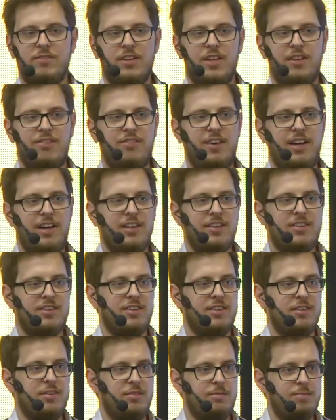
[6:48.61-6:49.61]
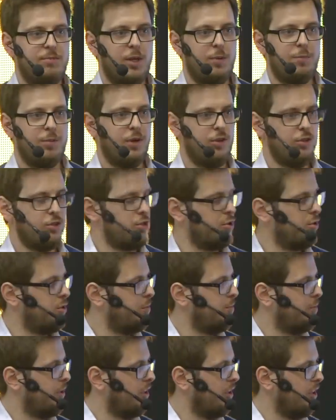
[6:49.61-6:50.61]
a valid approach,
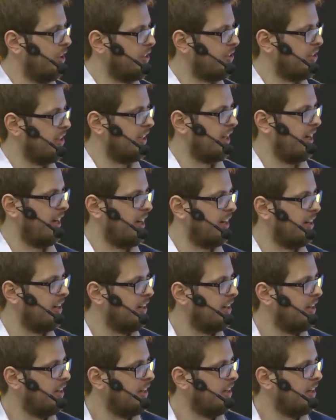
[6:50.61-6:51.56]
because again,